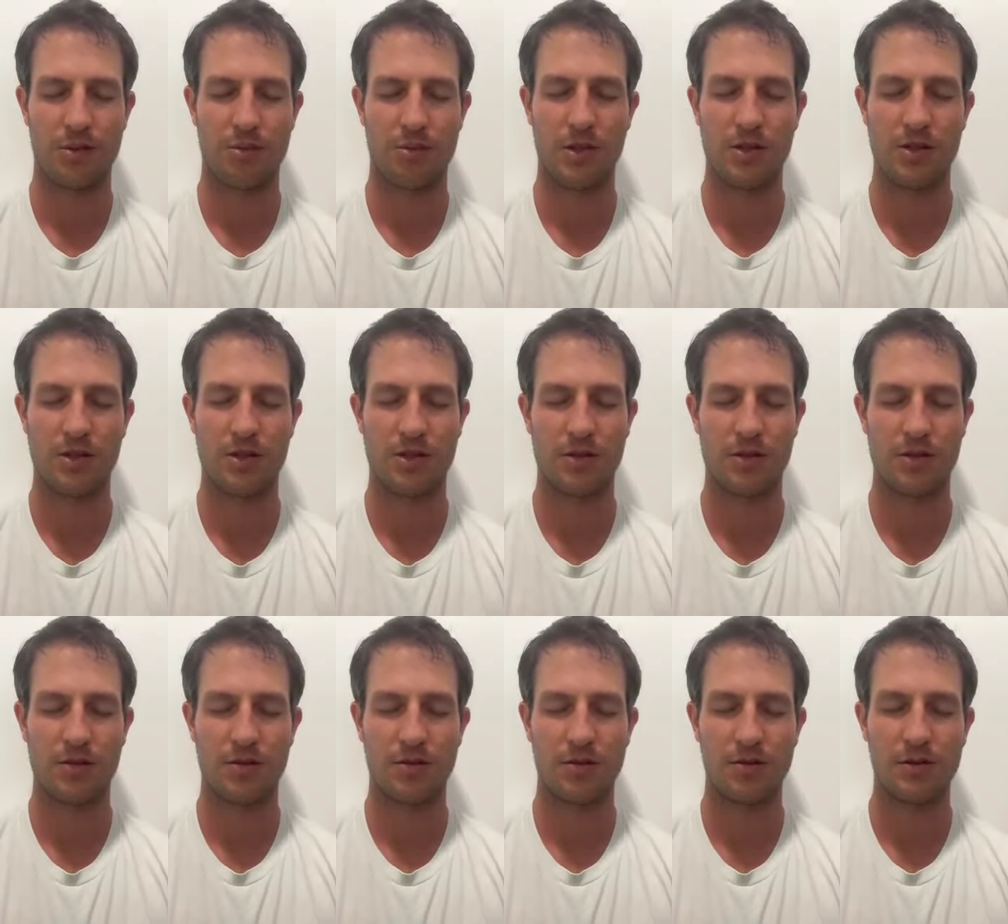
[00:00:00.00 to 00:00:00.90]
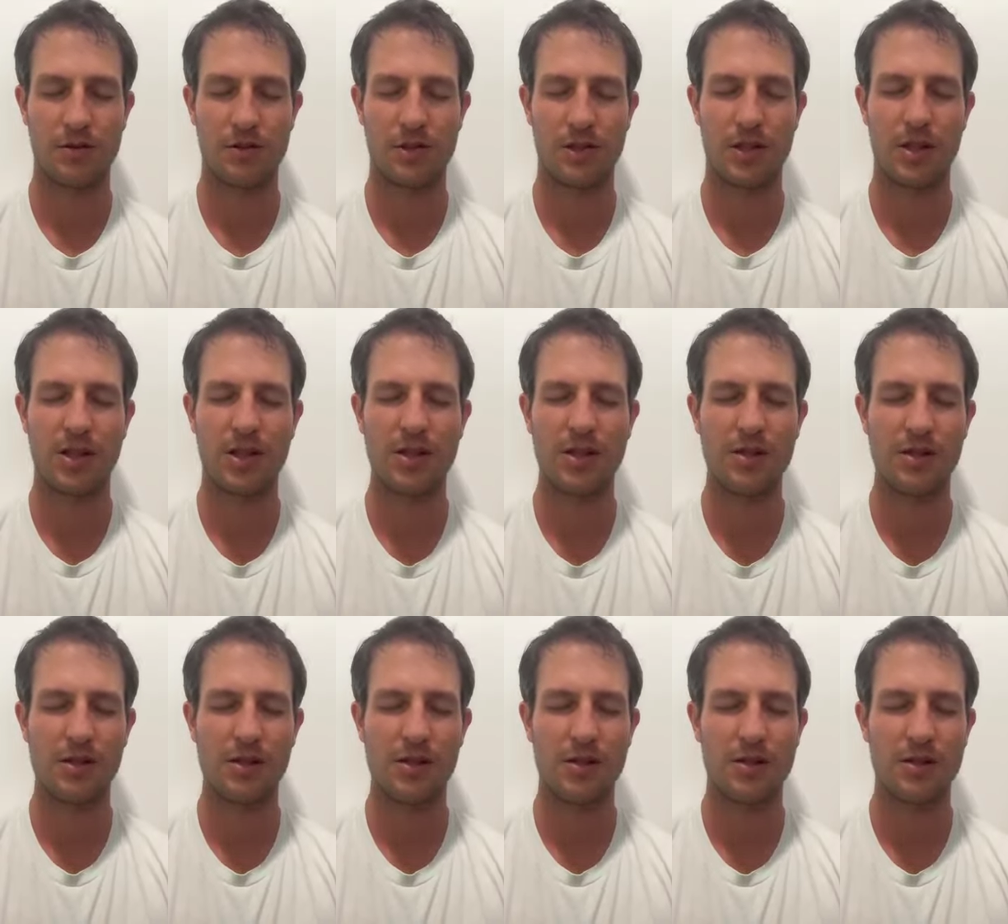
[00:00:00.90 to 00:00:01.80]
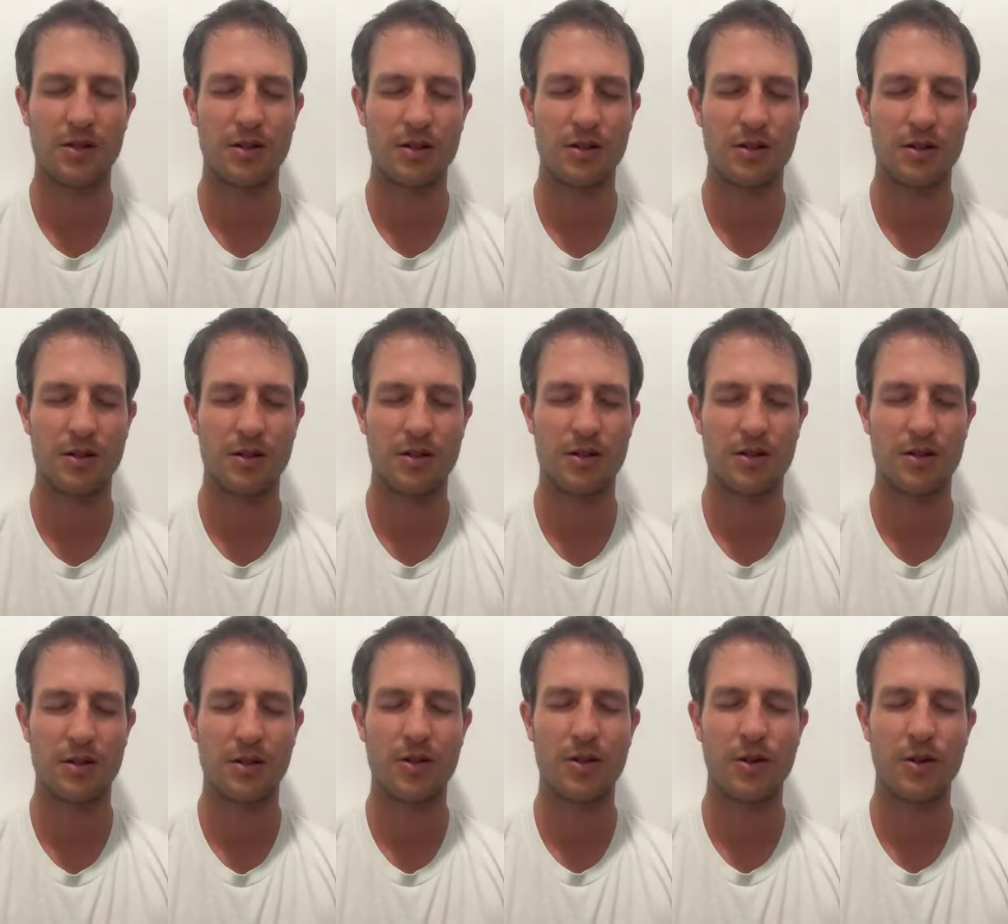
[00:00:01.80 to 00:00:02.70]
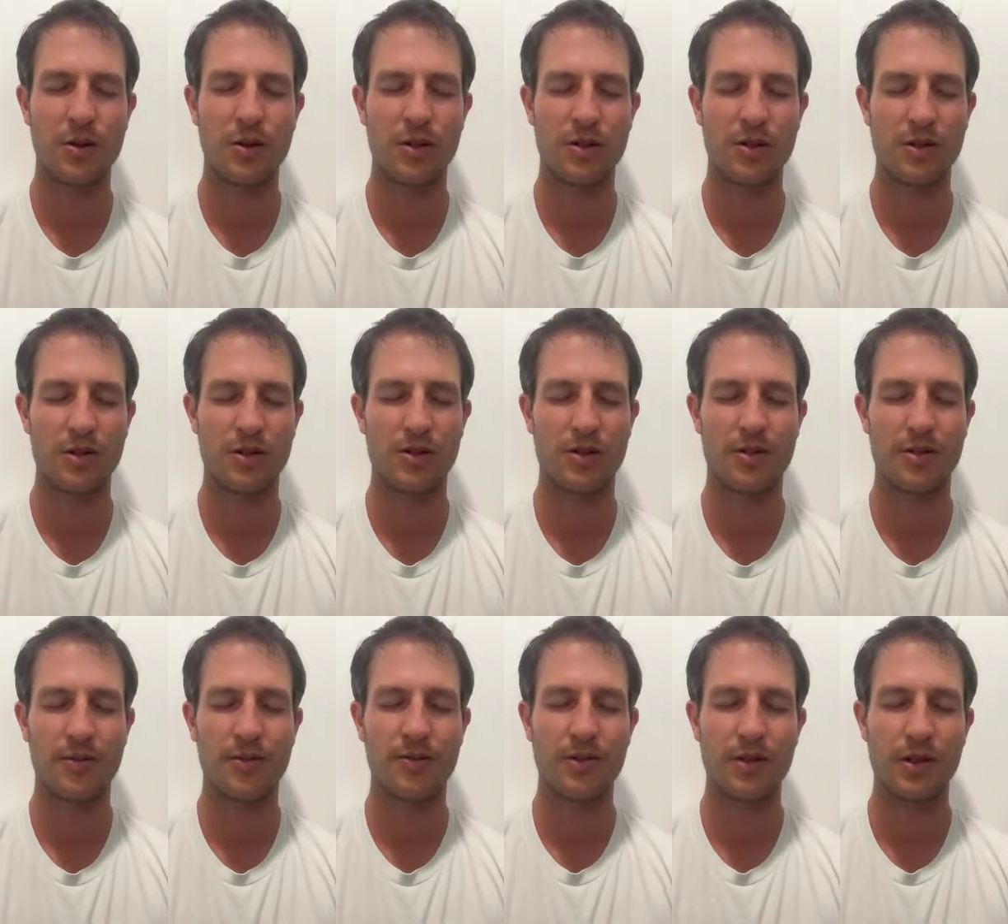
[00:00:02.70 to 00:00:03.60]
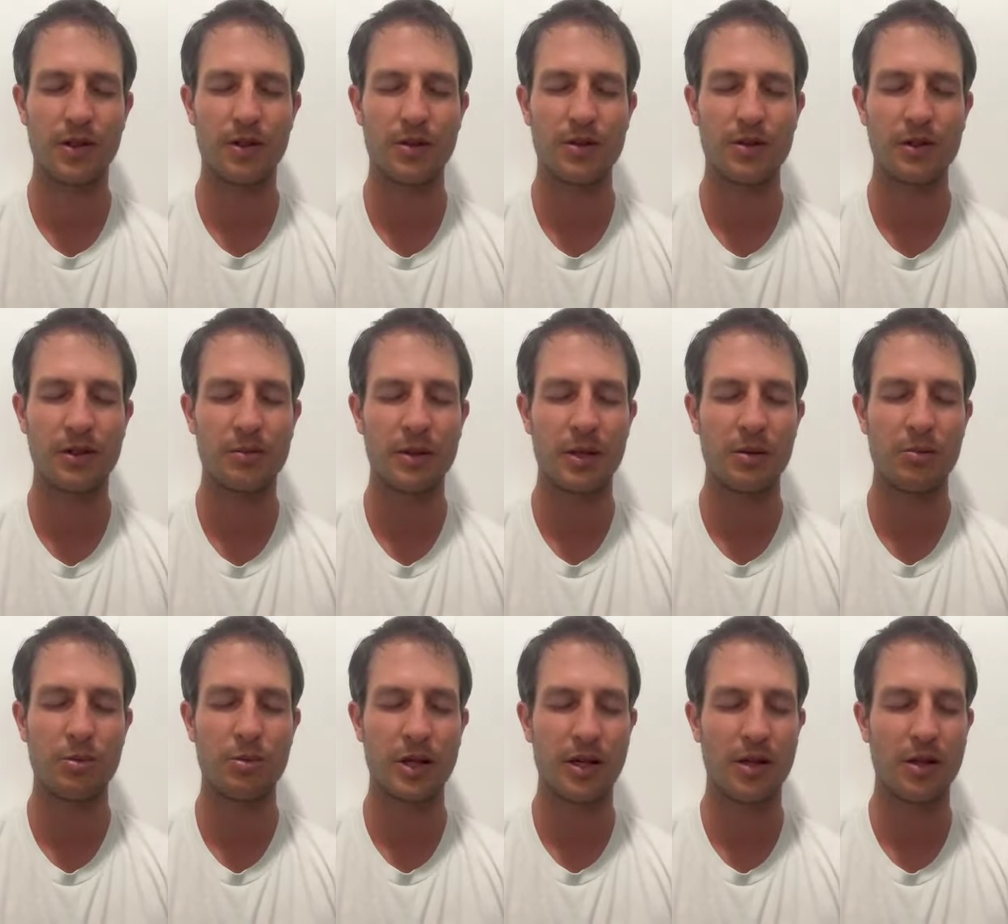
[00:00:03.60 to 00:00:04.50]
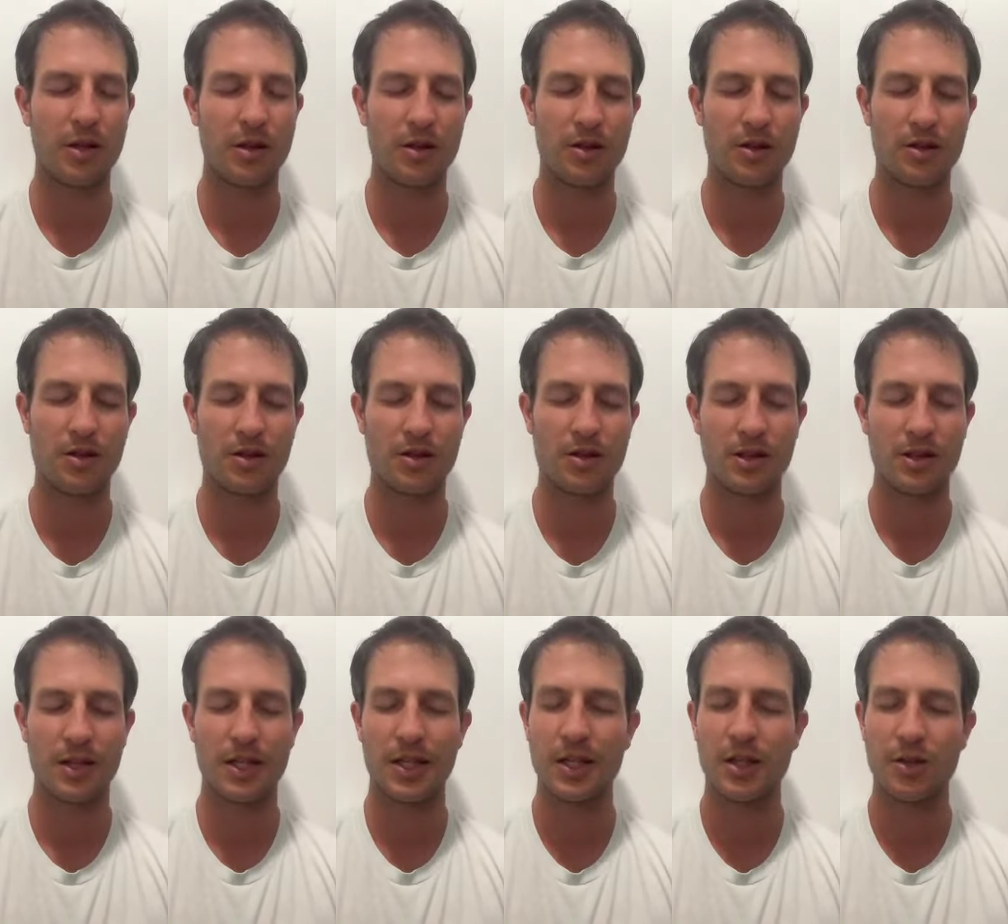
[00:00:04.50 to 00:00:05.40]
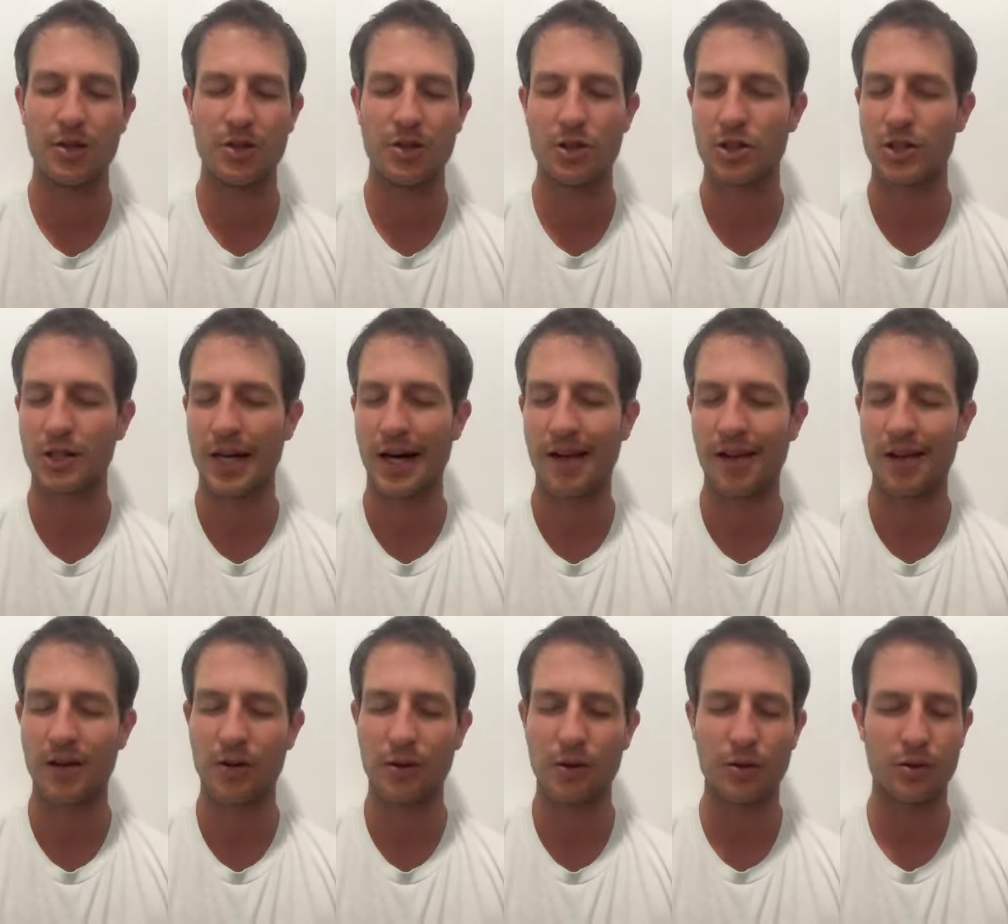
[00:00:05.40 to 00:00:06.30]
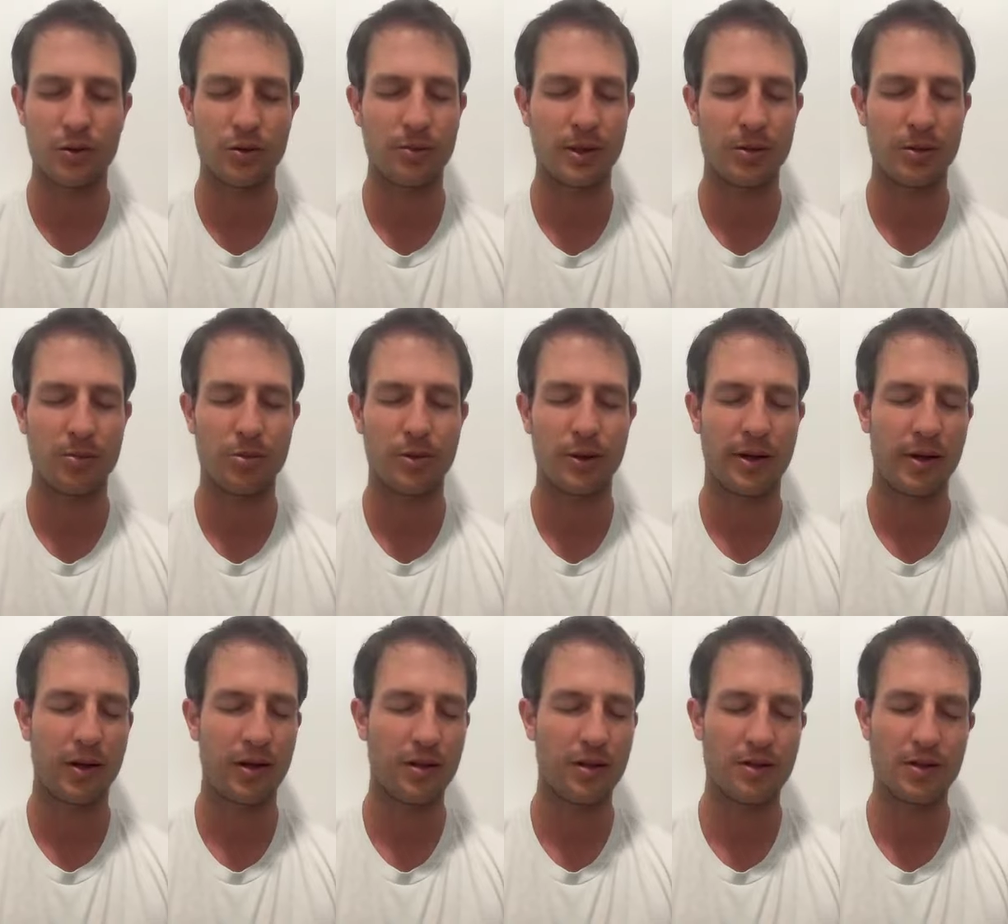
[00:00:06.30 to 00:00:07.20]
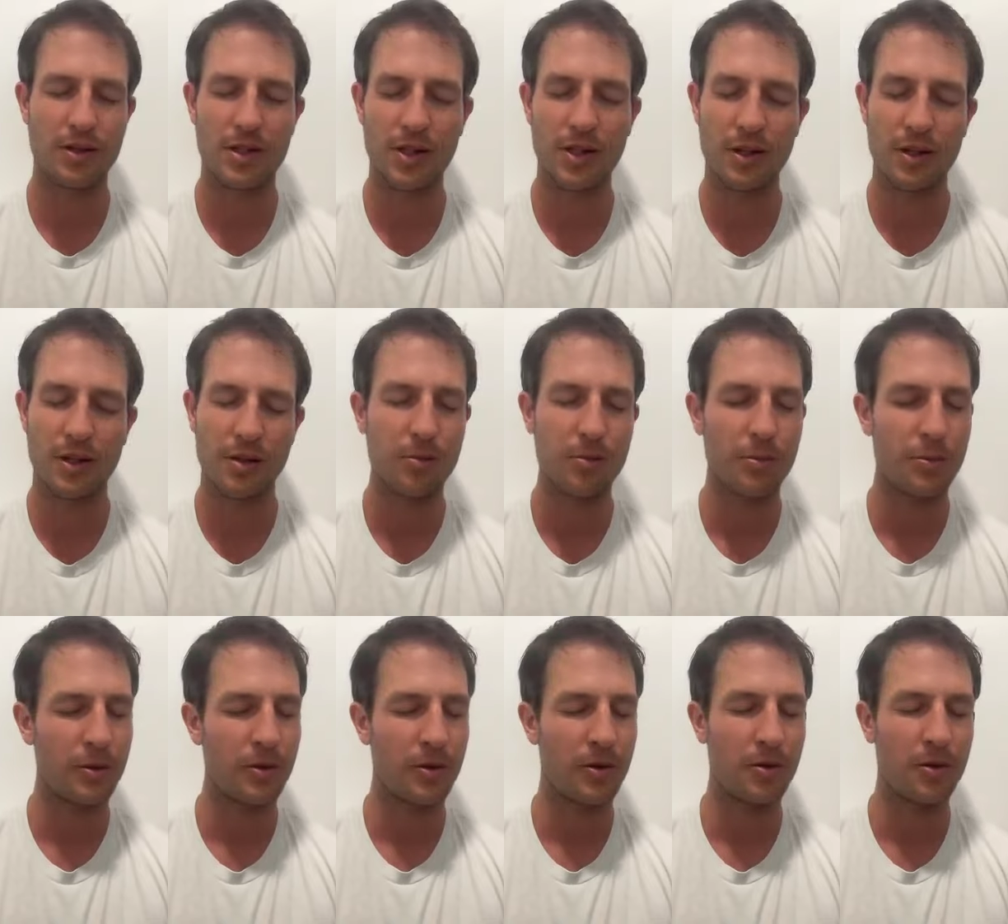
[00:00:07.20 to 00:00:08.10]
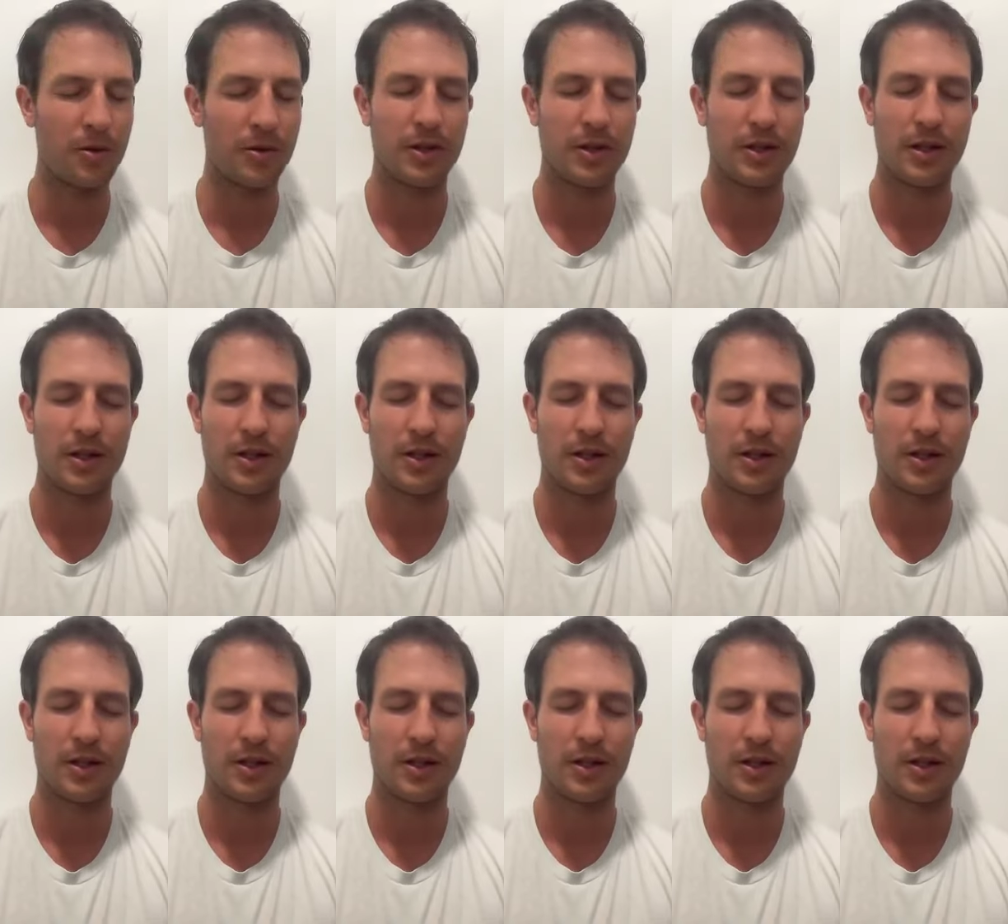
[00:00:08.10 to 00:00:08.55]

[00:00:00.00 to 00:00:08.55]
Maybe it's really easy to notice and to feel that my breath is shallow or my breath is deep or